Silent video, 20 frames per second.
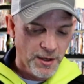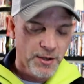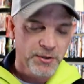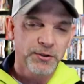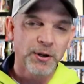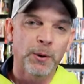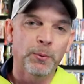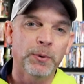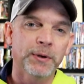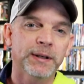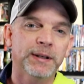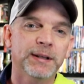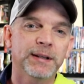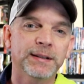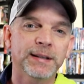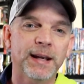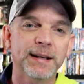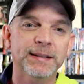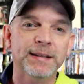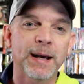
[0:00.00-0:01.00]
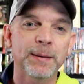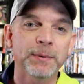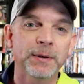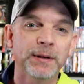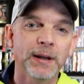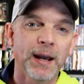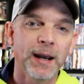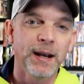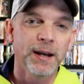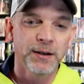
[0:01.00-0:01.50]
So I wanted to take time
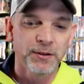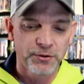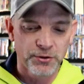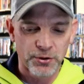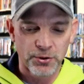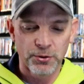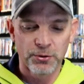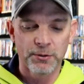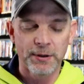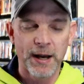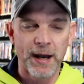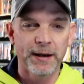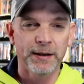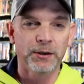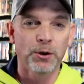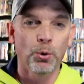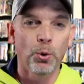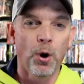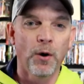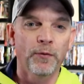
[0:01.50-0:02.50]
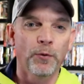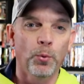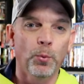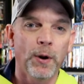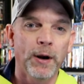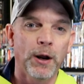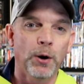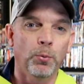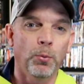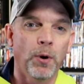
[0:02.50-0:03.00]
today to kind of go over
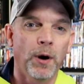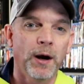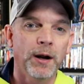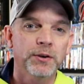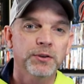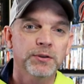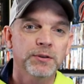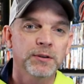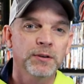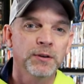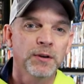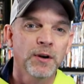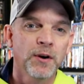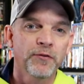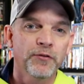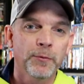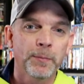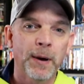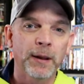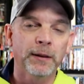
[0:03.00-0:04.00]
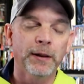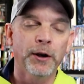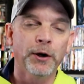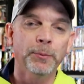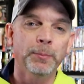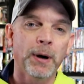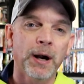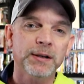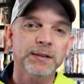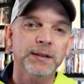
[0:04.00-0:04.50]
what I watched from my
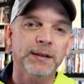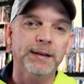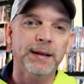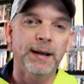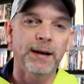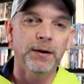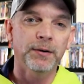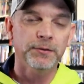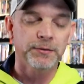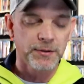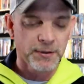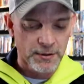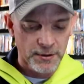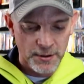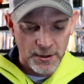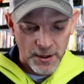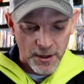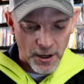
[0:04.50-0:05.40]
Letterboxd account.